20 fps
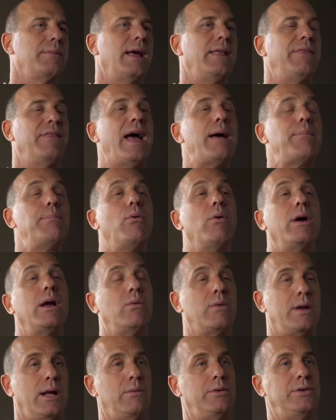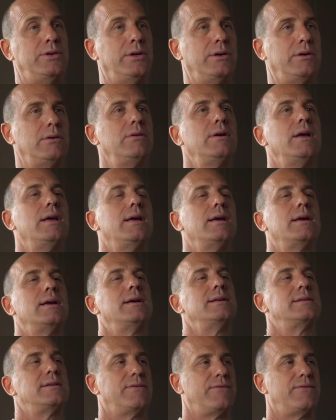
At that point, what I would do is,